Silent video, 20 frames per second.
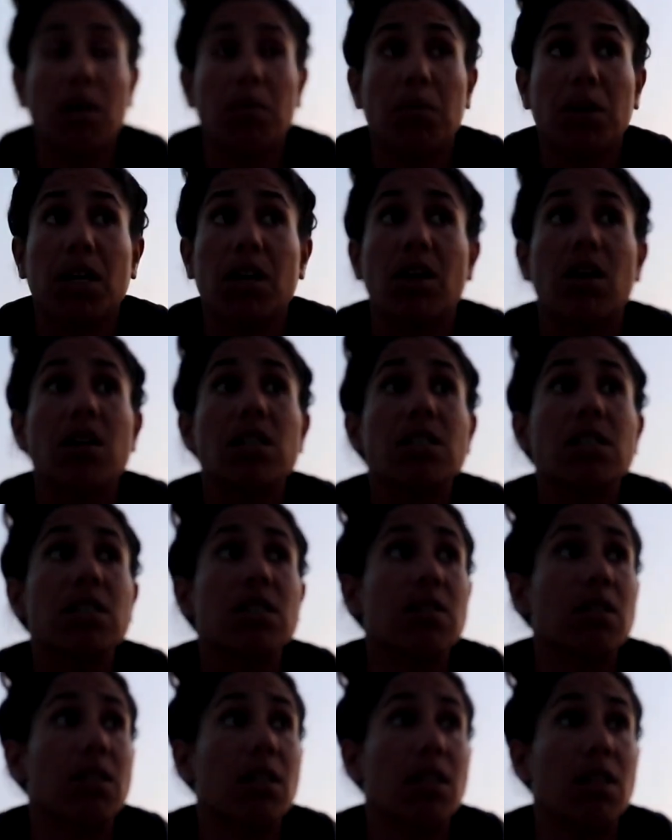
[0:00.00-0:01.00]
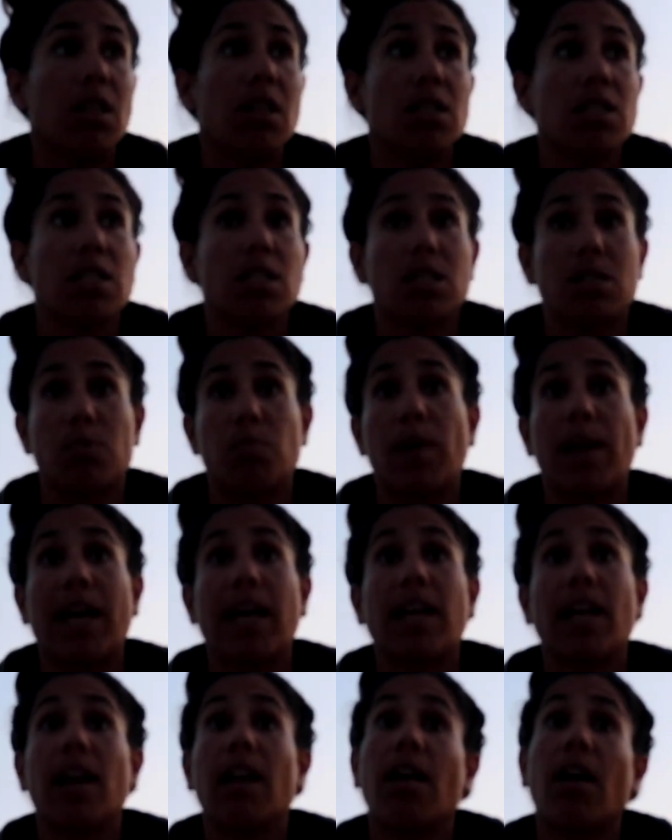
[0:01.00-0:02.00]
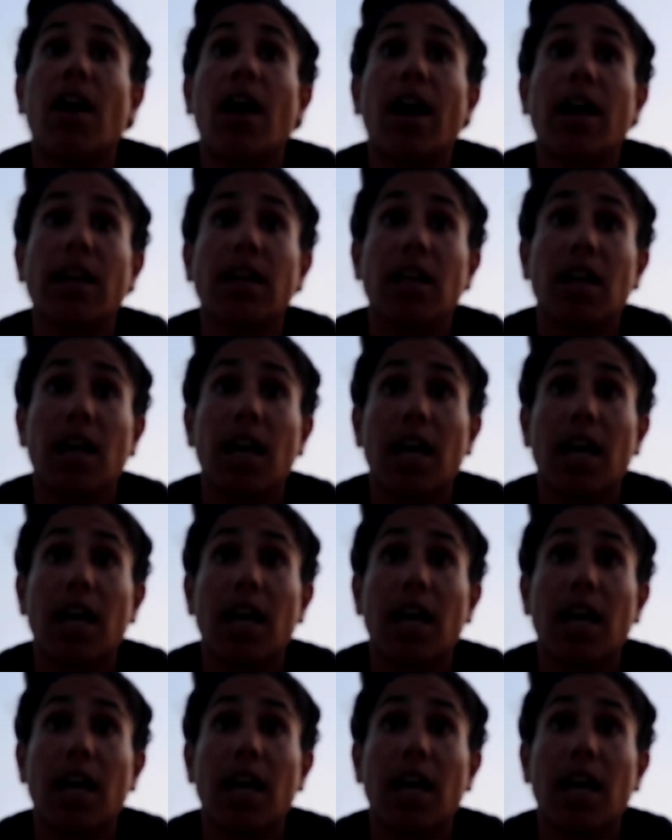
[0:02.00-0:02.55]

because this explains a lot